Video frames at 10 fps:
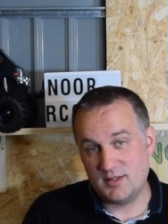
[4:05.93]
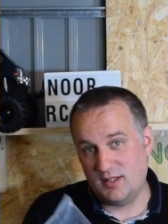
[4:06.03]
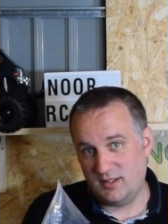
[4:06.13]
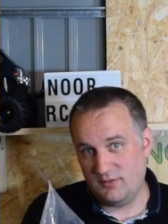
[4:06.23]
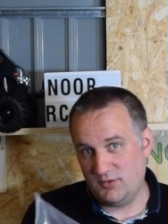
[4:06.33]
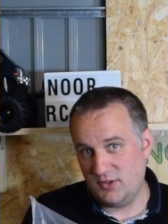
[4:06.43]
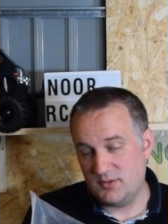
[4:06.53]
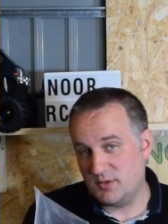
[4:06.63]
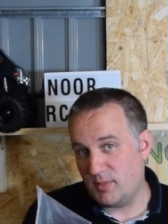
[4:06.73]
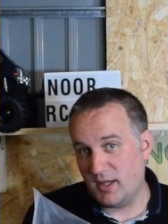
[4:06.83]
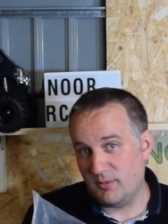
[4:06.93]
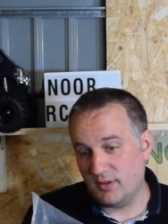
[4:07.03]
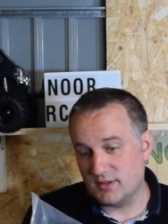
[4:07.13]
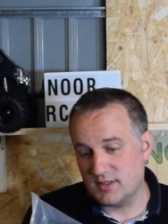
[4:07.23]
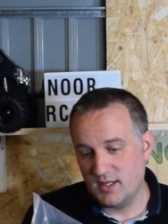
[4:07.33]
so they're giving you some spare
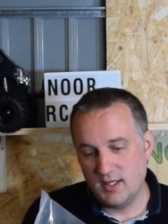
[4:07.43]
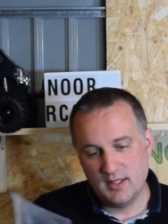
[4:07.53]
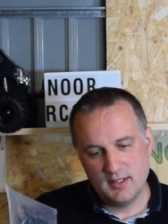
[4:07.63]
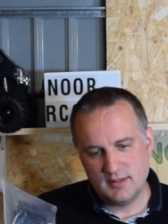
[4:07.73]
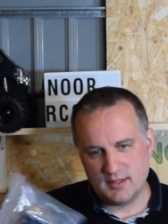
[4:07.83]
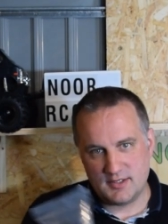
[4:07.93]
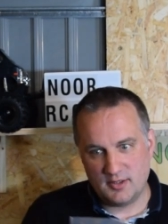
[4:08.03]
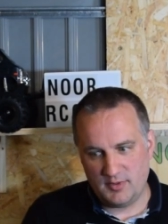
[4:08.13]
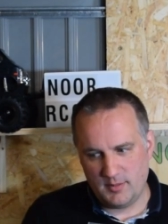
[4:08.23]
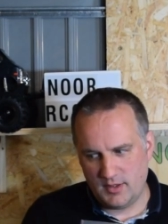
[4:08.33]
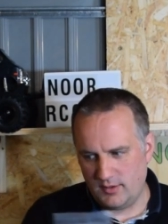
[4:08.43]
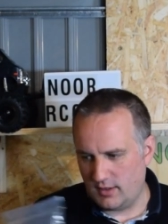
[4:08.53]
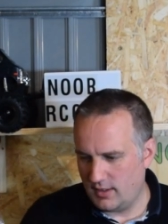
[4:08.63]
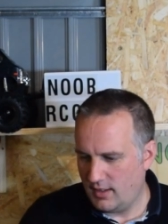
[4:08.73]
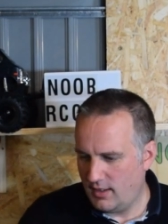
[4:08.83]
ones to stop you moaning.